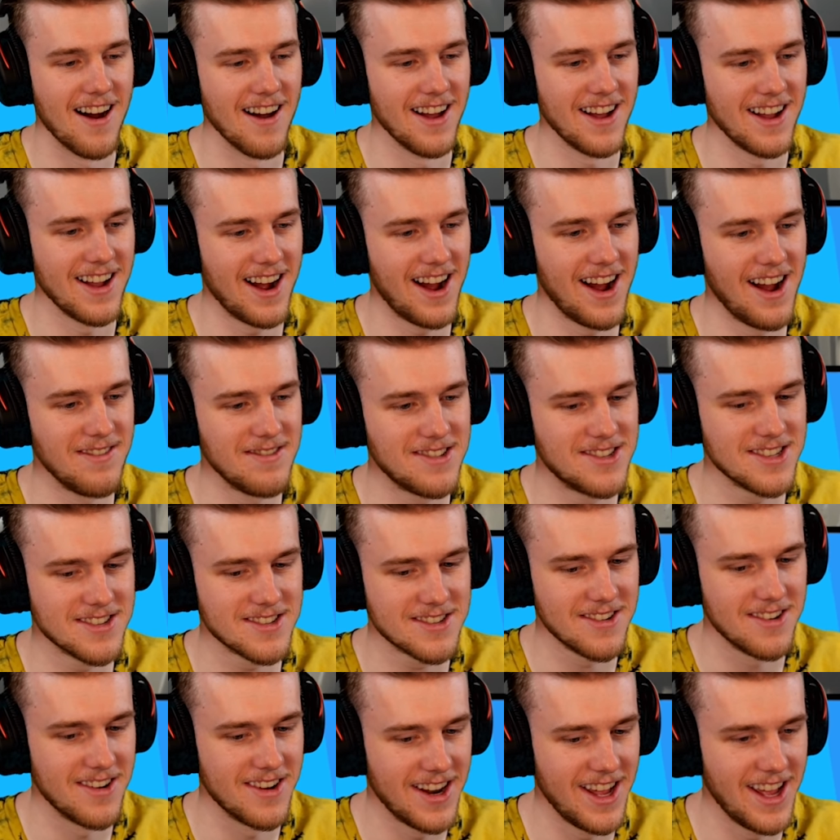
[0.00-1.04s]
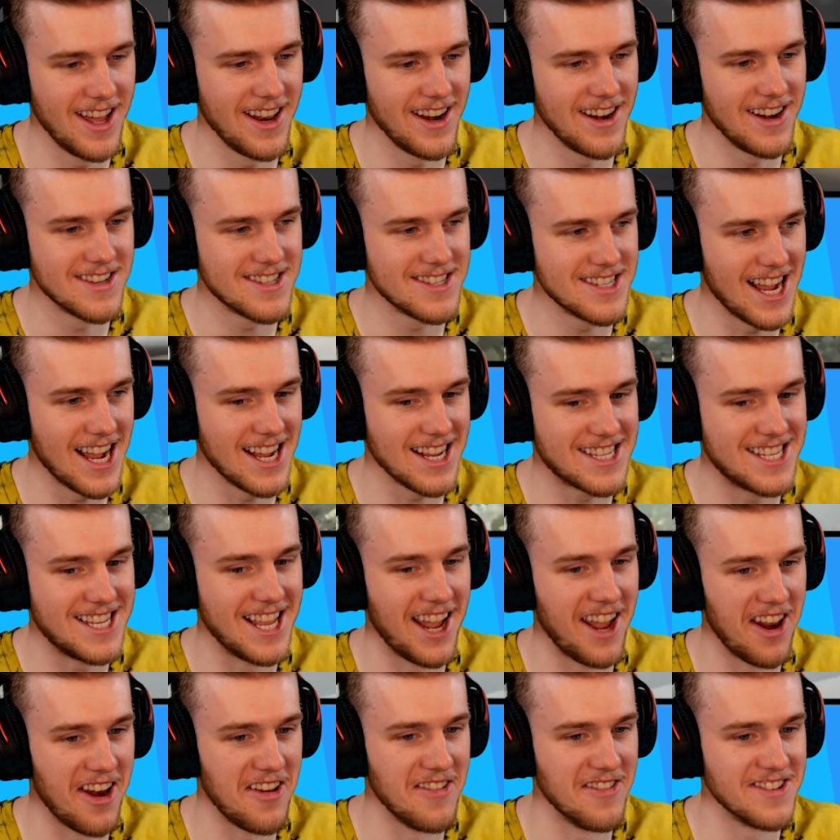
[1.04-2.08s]
I, have just gone ahead and
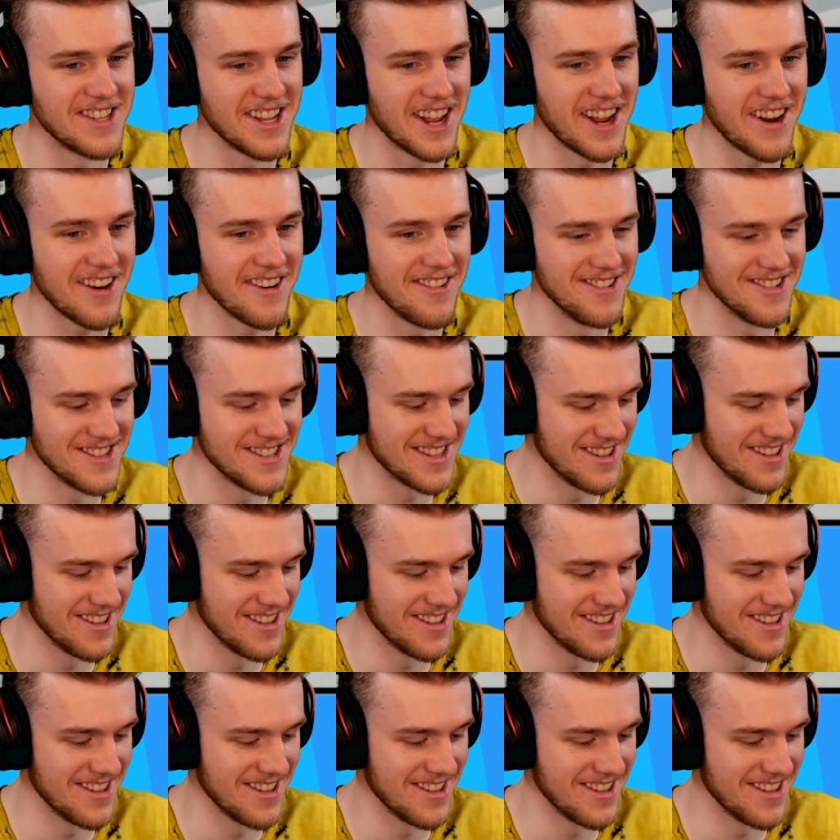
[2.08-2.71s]
assassinated him taking all his